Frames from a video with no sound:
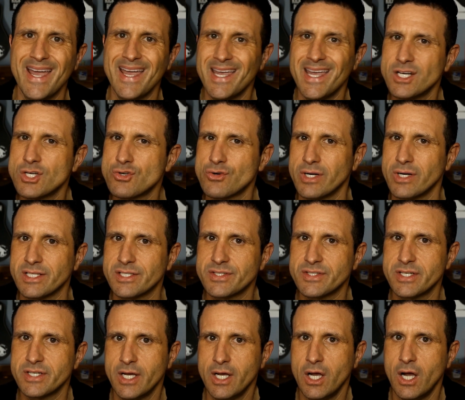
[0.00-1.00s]

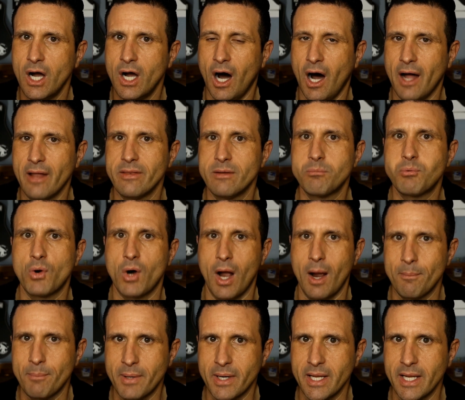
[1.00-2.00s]
interest on the
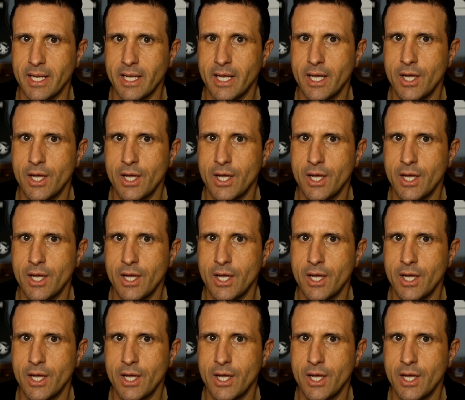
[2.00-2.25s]
property